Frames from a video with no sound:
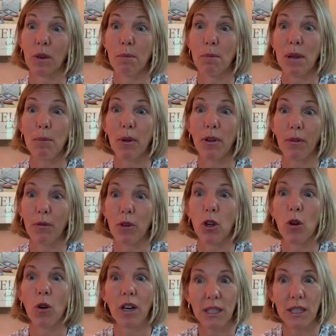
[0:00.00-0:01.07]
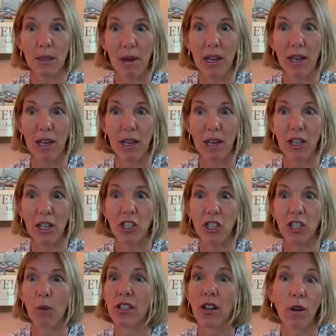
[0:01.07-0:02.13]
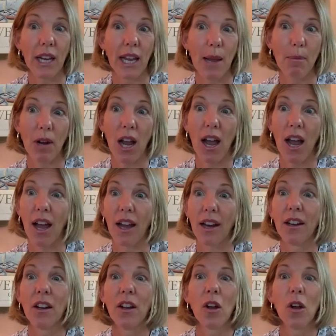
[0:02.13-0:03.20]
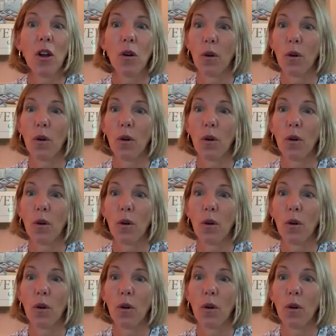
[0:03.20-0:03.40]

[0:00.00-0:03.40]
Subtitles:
when people from New York especially wanted to go to Cape Cod